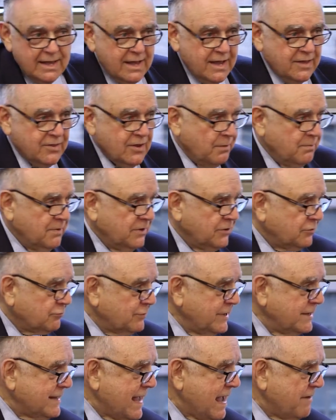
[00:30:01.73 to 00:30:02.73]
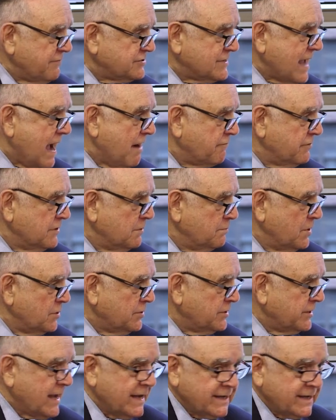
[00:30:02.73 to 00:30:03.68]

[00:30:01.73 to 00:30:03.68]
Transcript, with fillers: And number three, they have sovereign immunity.